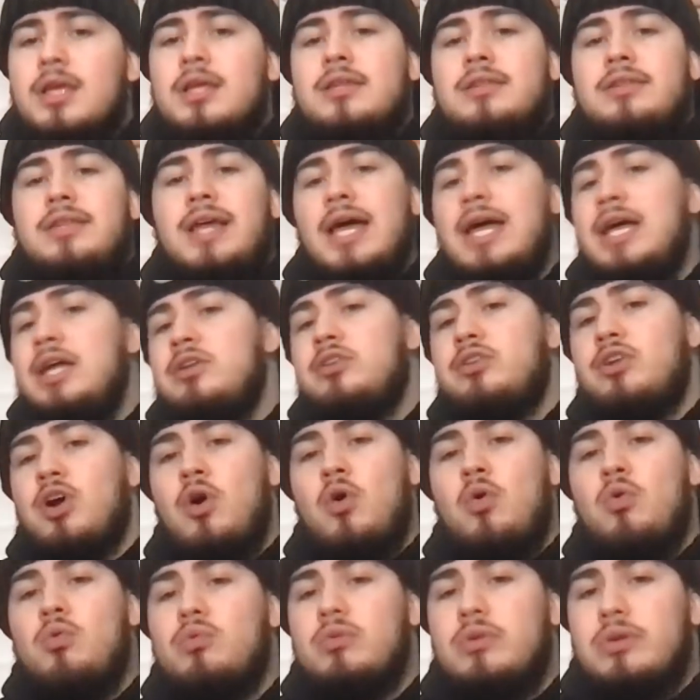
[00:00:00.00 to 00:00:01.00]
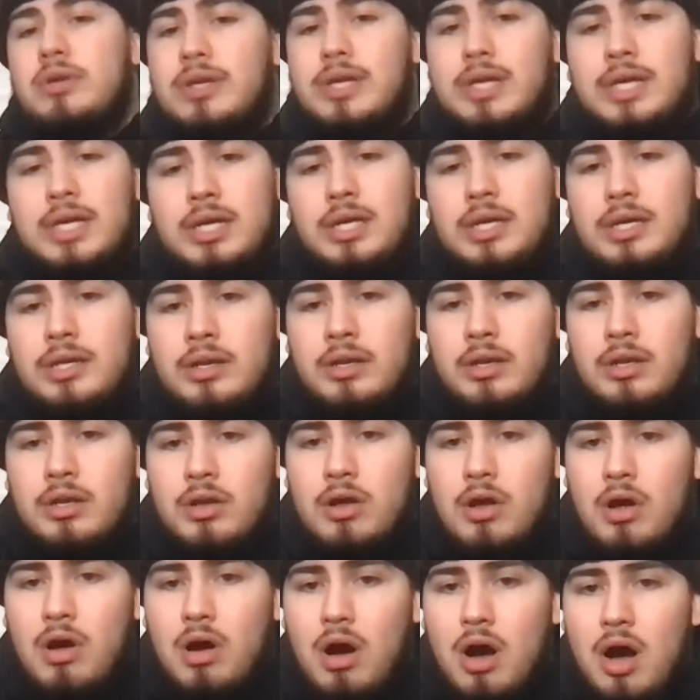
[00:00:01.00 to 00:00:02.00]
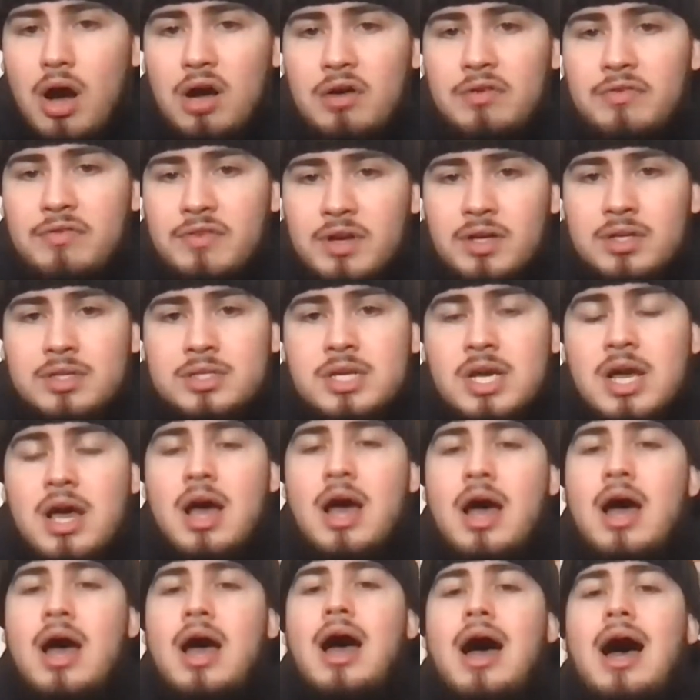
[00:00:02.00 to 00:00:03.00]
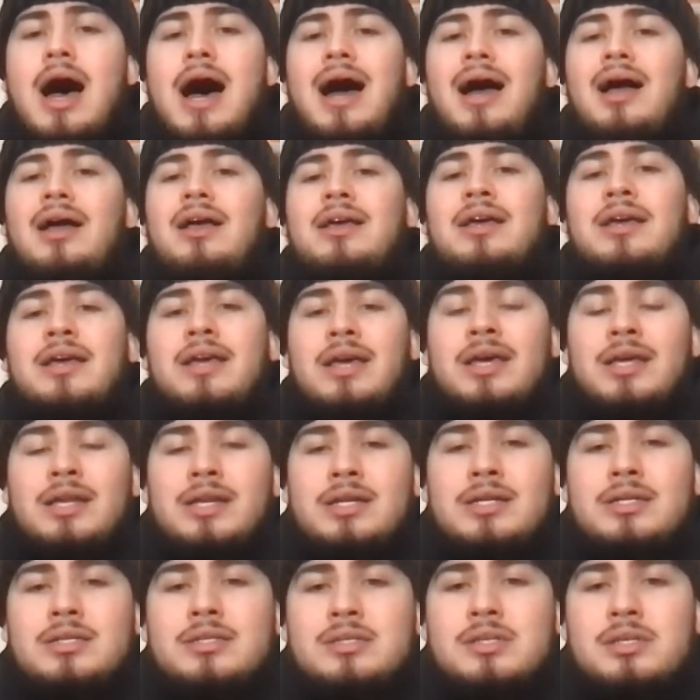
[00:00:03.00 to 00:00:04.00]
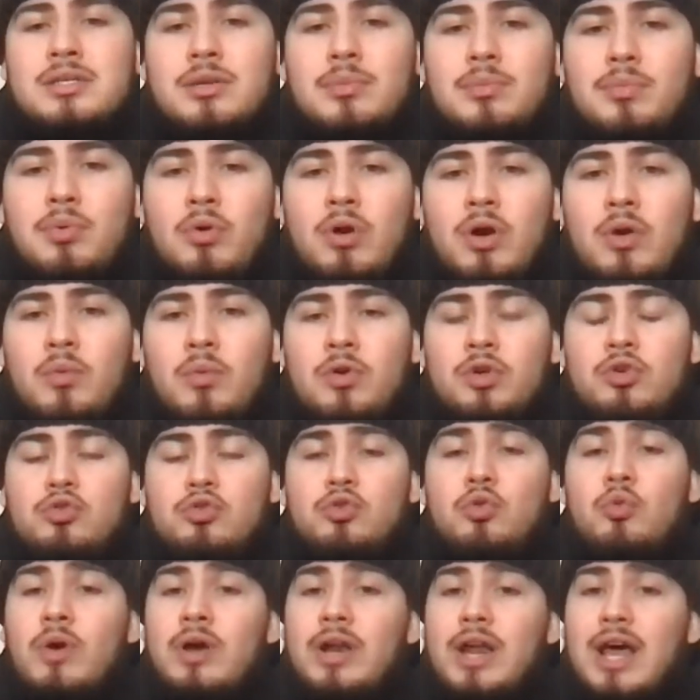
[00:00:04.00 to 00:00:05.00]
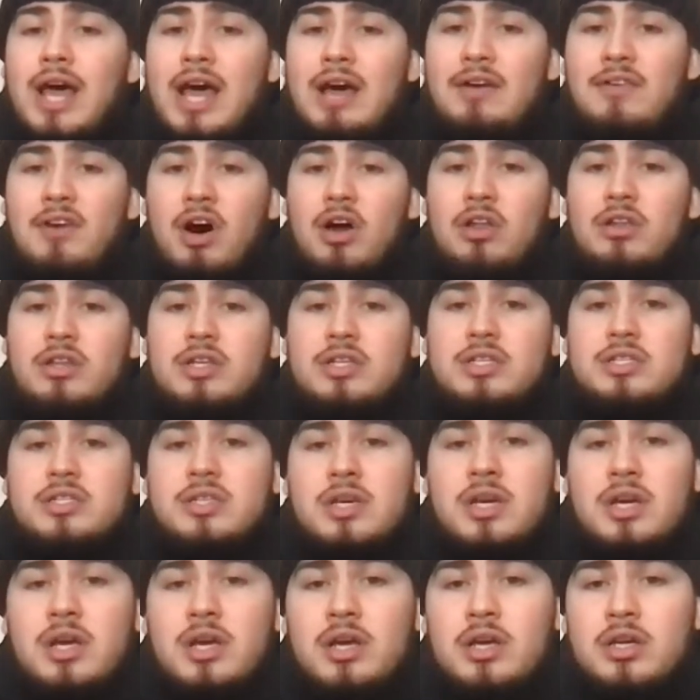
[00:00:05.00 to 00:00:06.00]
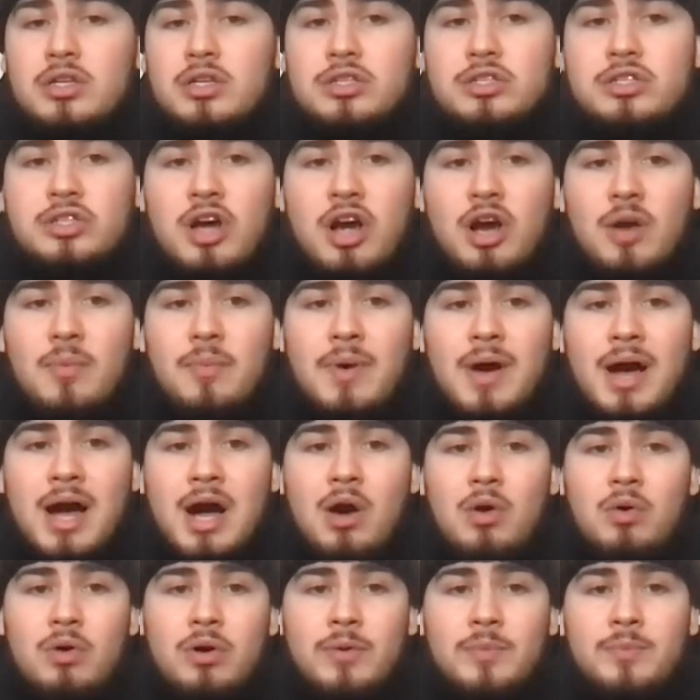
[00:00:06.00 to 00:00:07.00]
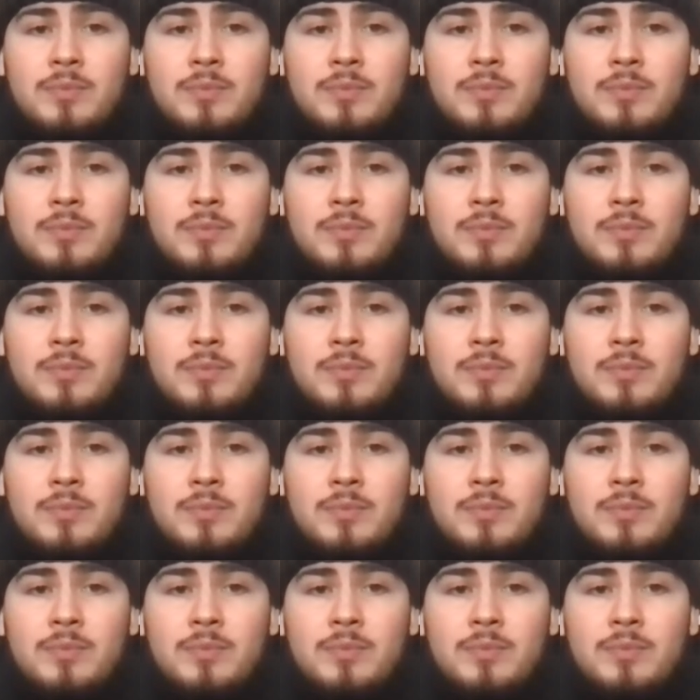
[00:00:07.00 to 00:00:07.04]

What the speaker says: They don't need offense. I get it to the point where you want to have all this star power